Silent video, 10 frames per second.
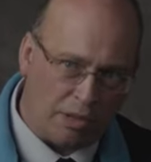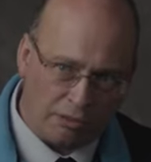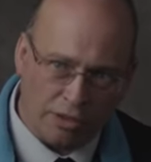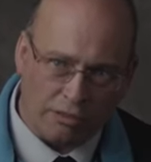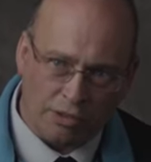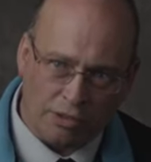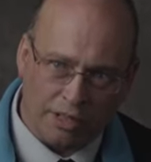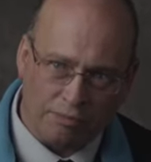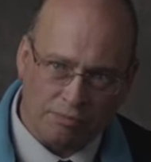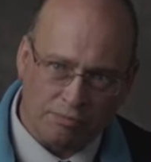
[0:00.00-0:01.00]
in front of a
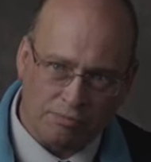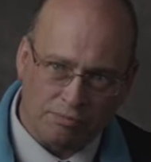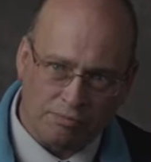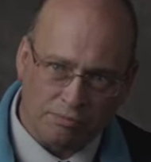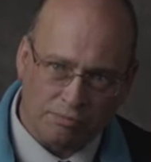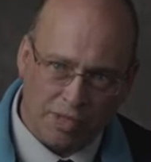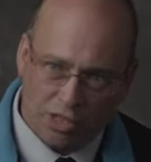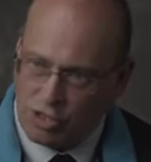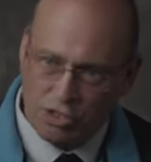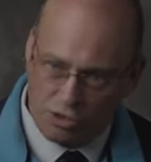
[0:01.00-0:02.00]
train. It's
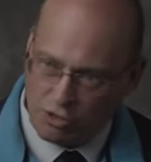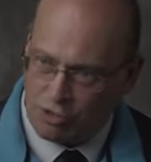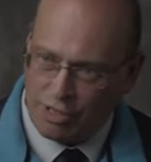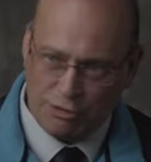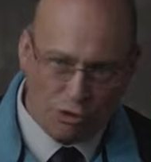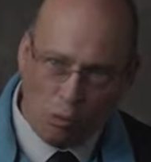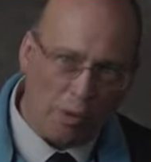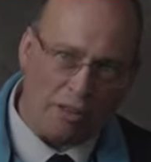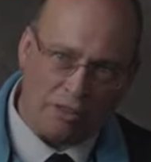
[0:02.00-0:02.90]
just, it's not worth